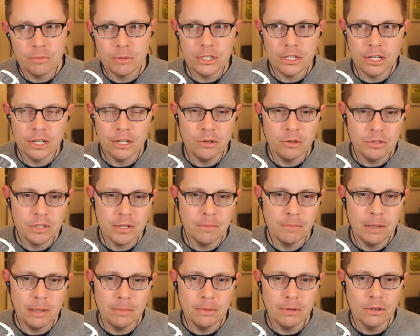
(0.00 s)
which I know
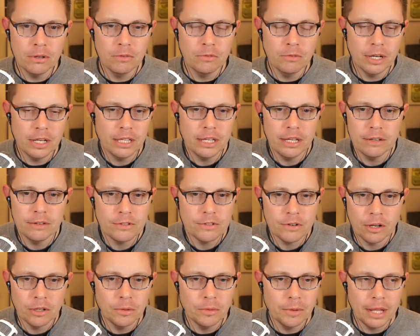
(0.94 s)
some people really have
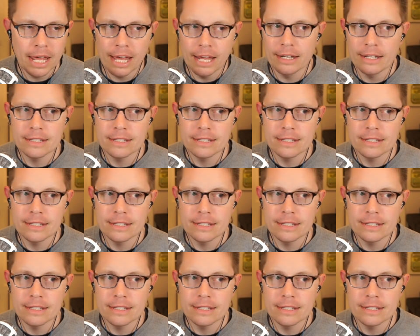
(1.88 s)
struggled with that,